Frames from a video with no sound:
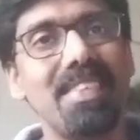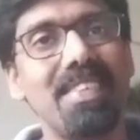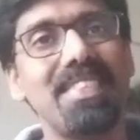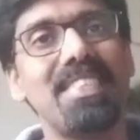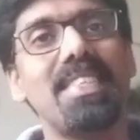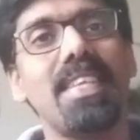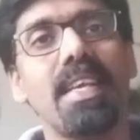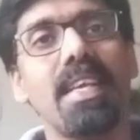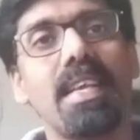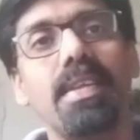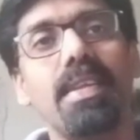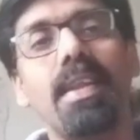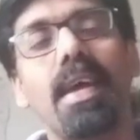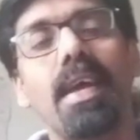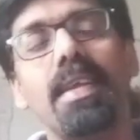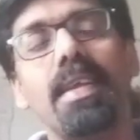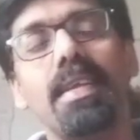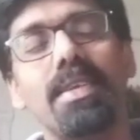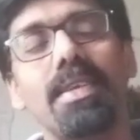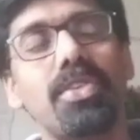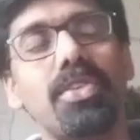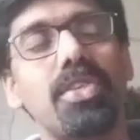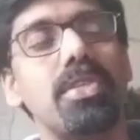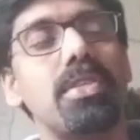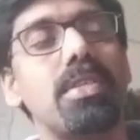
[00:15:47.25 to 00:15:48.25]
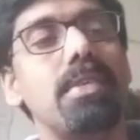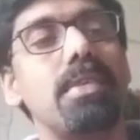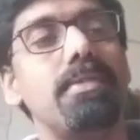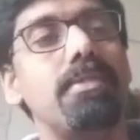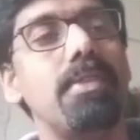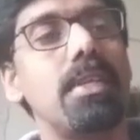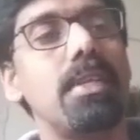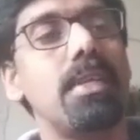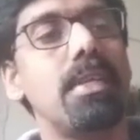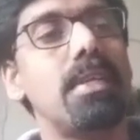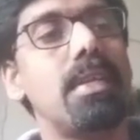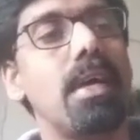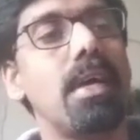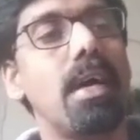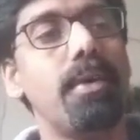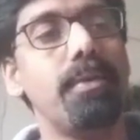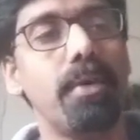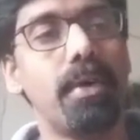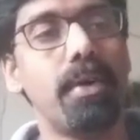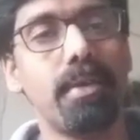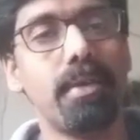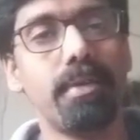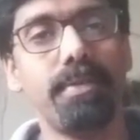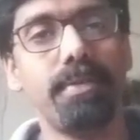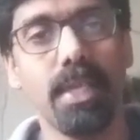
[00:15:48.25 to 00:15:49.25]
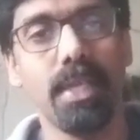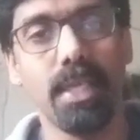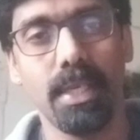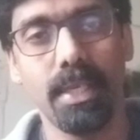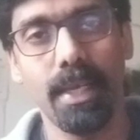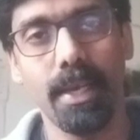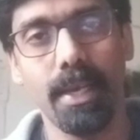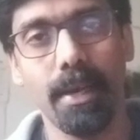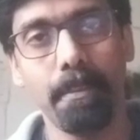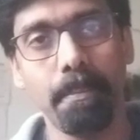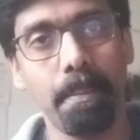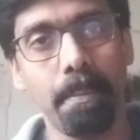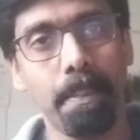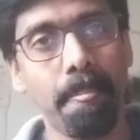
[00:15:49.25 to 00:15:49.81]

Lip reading: the second highest civilian award of India.